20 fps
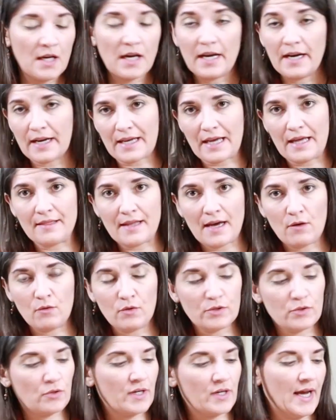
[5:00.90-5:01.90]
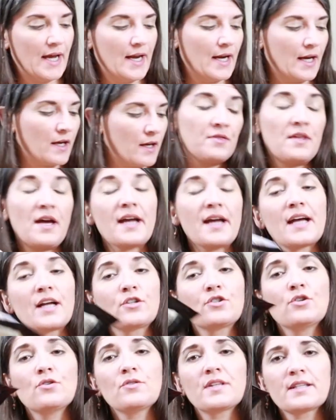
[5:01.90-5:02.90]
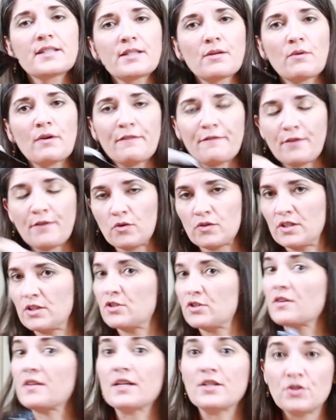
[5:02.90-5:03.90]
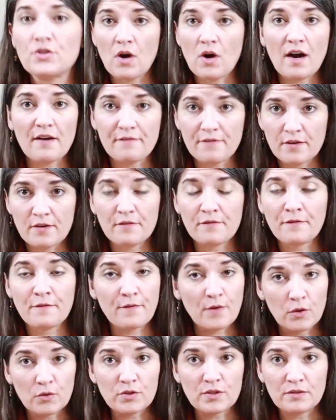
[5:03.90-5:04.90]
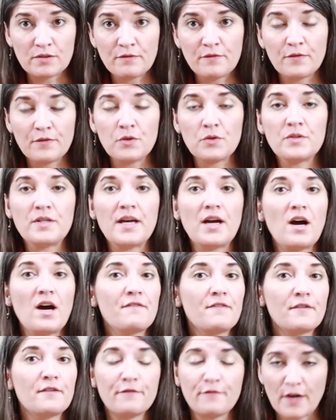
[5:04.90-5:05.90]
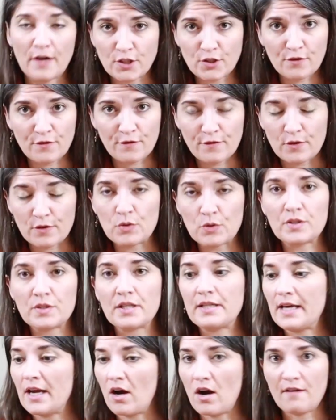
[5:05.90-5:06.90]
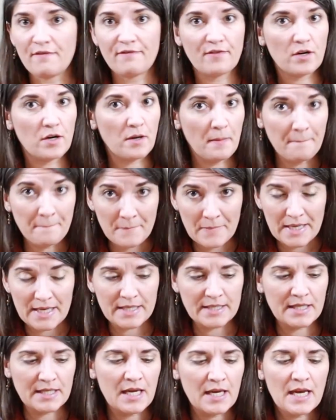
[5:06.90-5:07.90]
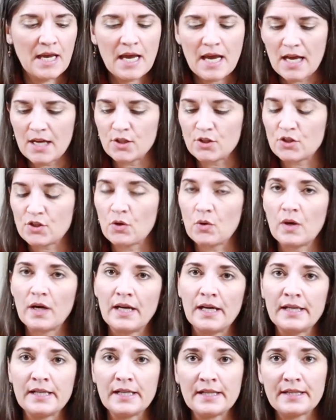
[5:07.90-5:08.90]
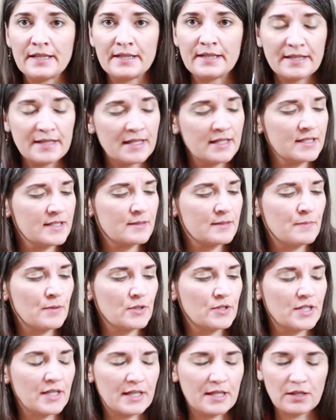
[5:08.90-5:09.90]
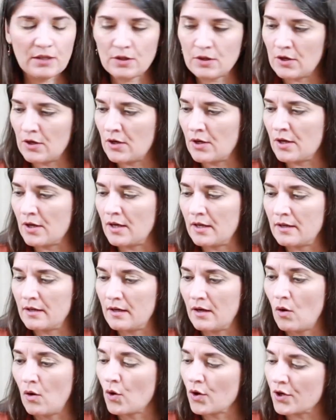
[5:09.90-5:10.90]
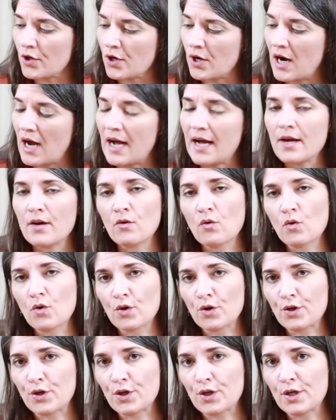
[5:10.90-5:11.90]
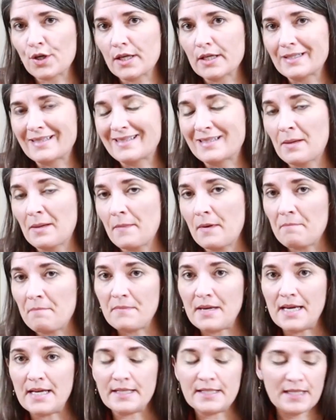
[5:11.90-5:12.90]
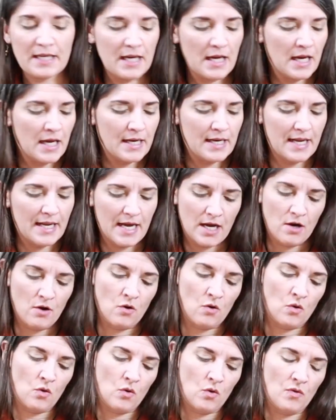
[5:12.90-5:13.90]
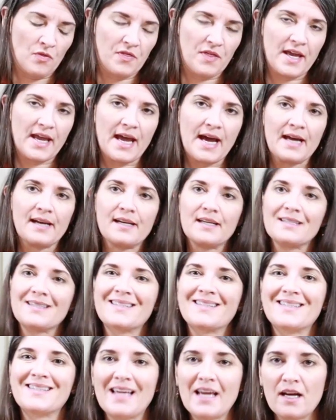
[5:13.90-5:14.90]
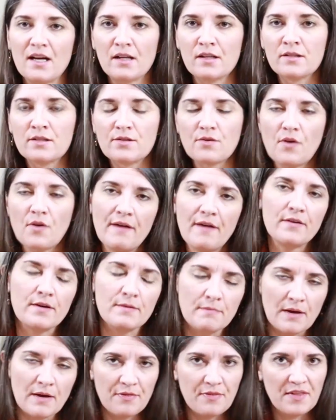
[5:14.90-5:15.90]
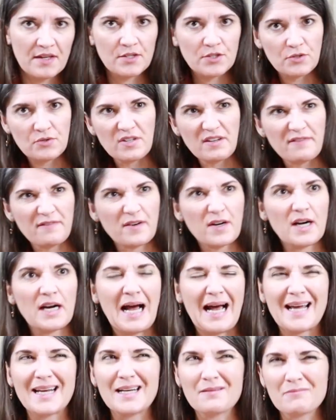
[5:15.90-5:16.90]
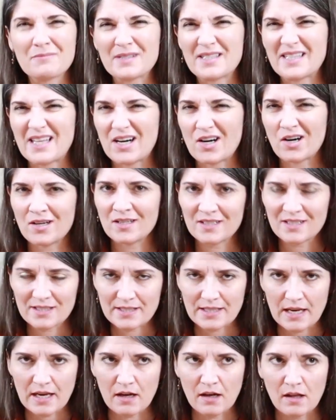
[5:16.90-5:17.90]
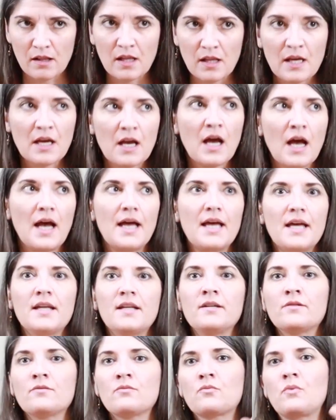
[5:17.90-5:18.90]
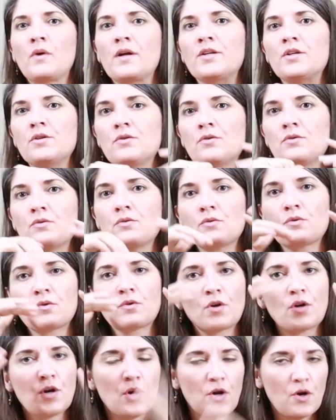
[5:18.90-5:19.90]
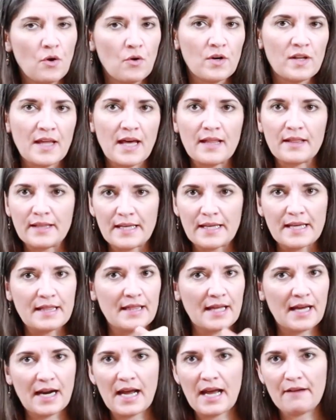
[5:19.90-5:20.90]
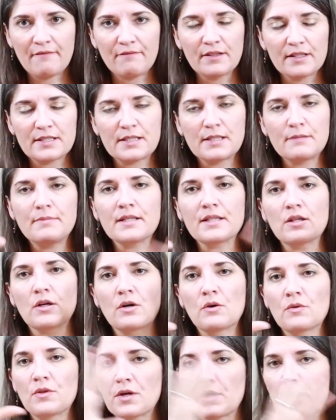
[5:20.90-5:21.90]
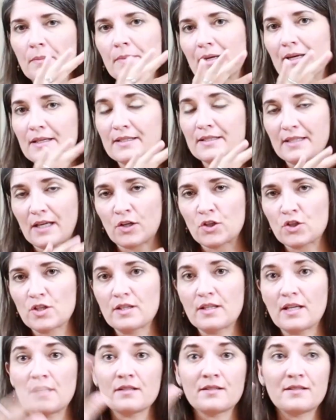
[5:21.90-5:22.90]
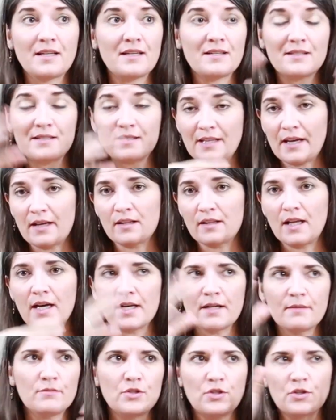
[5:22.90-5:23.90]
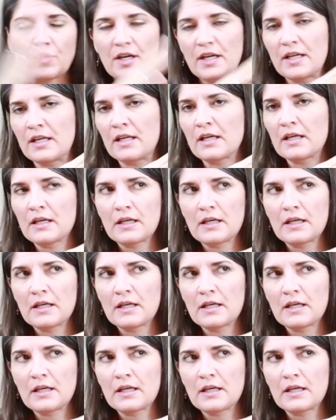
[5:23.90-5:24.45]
And again, that was organic. I got two things that were frozen. So they offer frozen food, they offer fresh fruit, they offer meat. And so in this particular order, I ordered some meat. Now, they had a sale, so every month they do different items that are on sale. And when you go to that link that I have listed below, there'll be a section that'll say sale items. You can